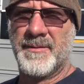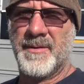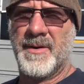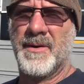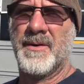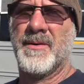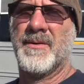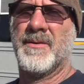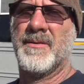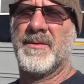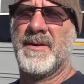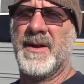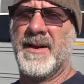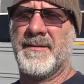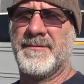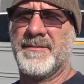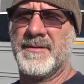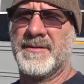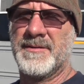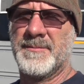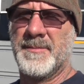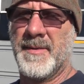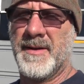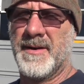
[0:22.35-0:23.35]
road
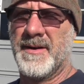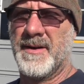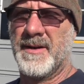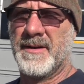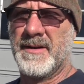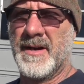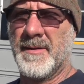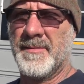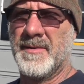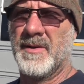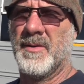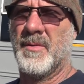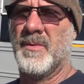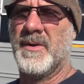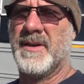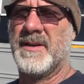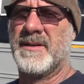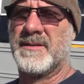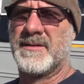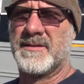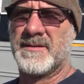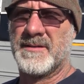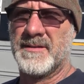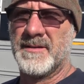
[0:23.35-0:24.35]
after spending a couple of
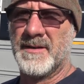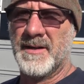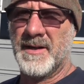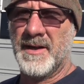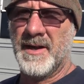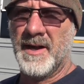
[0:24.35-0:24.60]
weeks